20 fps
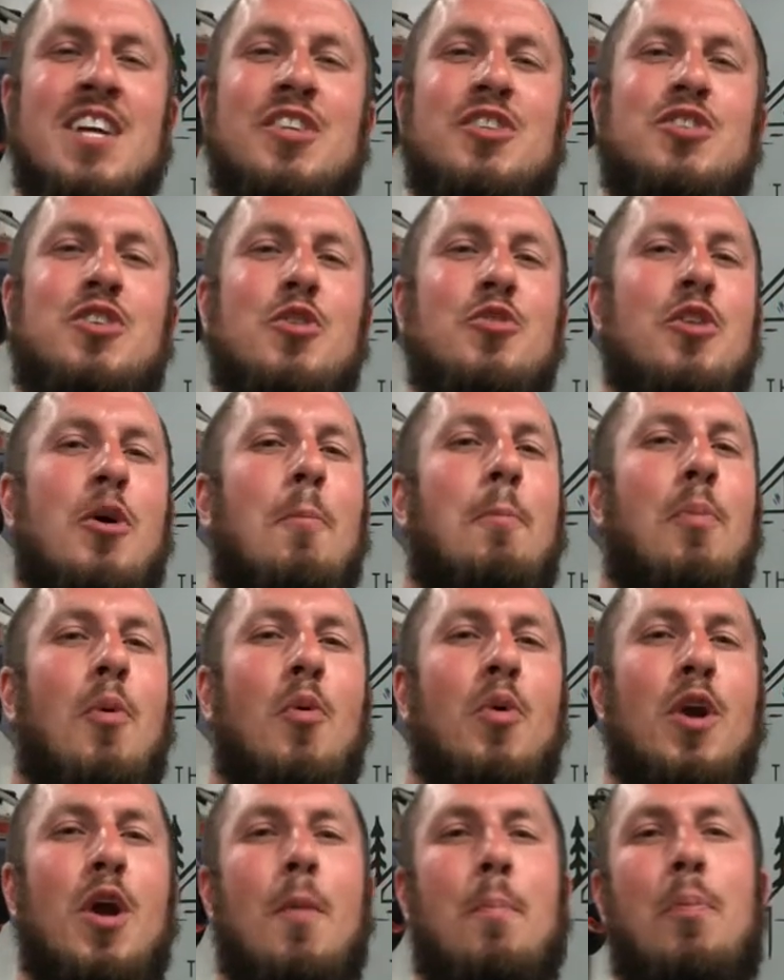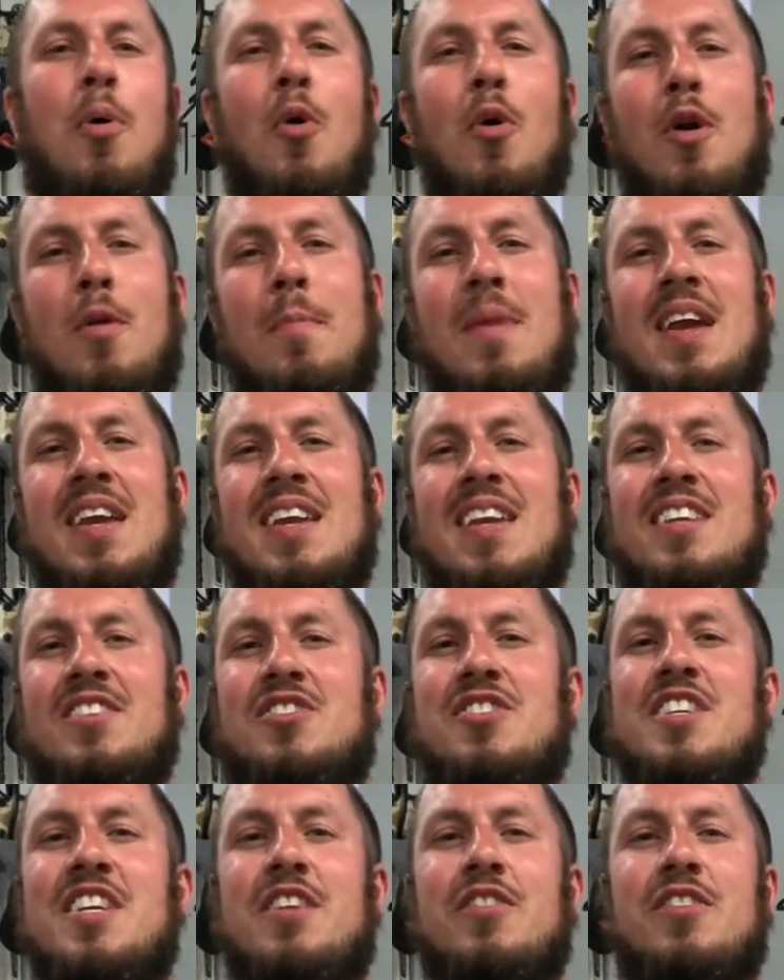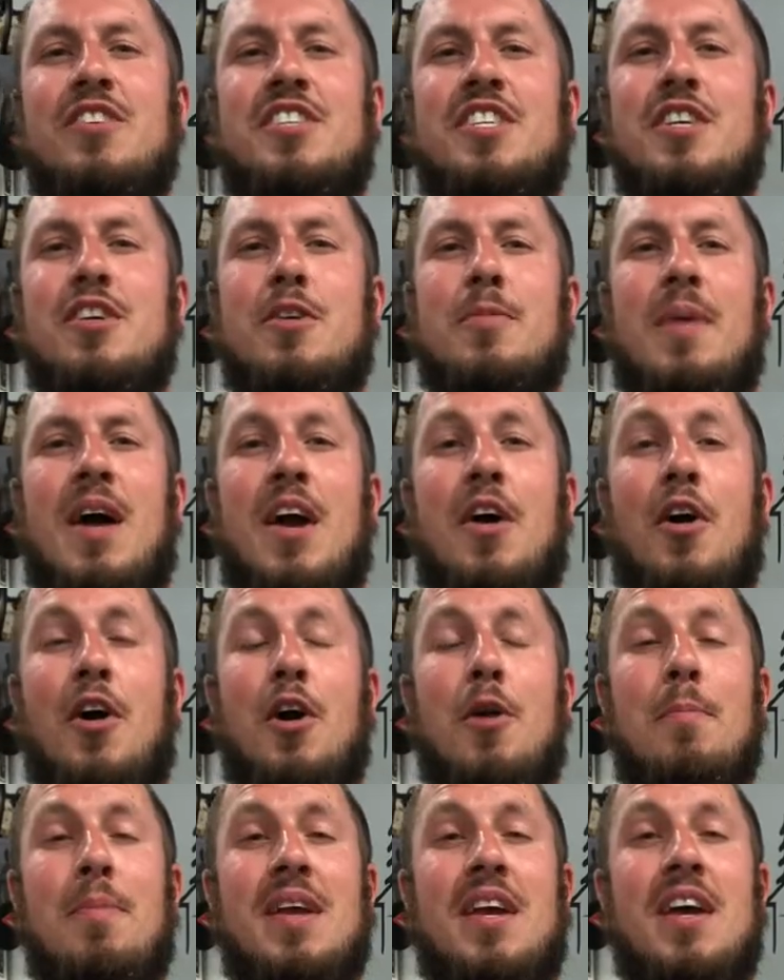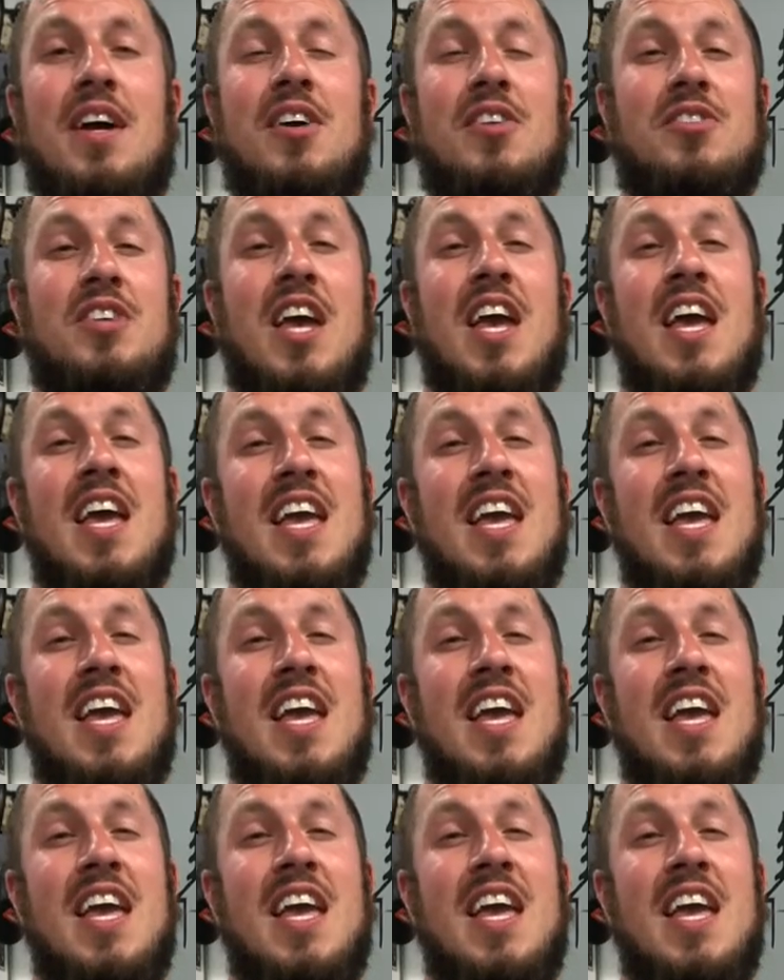So the Bora Portamate is near and dear to my heart because